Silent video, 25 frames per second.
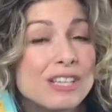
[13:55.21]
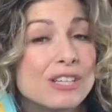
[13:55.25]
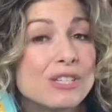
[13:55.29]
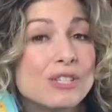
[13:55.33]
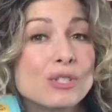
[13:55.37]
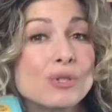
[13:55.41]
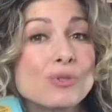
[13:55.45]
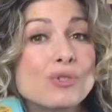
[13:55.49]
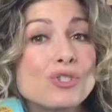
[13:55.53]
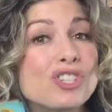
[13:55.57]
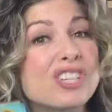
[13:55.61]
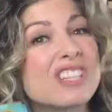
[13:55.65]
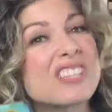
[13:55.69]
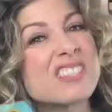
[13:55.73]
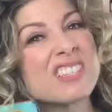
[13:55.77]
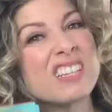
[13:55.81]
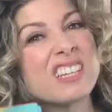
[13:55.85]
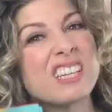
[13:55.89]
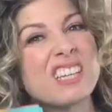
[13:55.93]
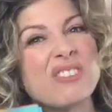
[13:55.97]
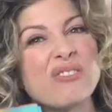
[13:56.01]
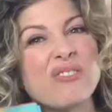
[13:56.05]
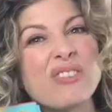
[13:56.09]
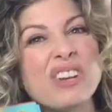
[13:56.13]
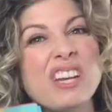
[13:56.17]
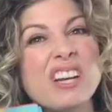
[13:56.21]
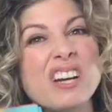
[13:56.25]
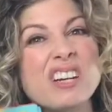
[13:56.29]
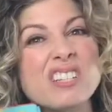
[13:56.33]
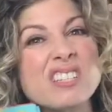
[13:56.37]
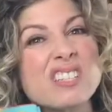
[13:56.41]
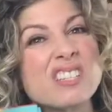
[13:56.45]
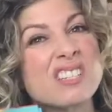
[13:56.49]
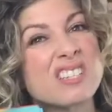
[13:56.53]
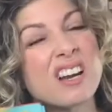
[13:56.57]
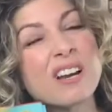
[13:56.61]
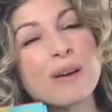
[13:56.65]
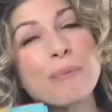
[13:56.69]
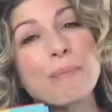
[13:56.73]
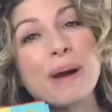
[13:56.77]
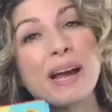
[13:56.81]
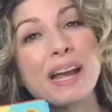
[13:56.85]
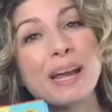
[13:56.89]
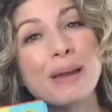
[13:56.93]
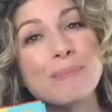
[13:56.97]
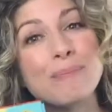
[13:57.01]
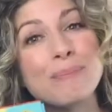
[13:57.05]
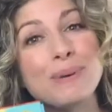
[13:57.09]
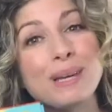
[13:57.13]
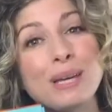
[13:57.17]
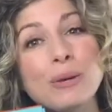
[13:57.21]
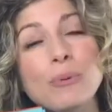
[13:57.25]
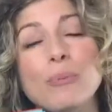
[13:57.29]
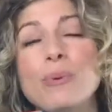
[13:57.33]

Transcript: So just like if we got stung by a bee,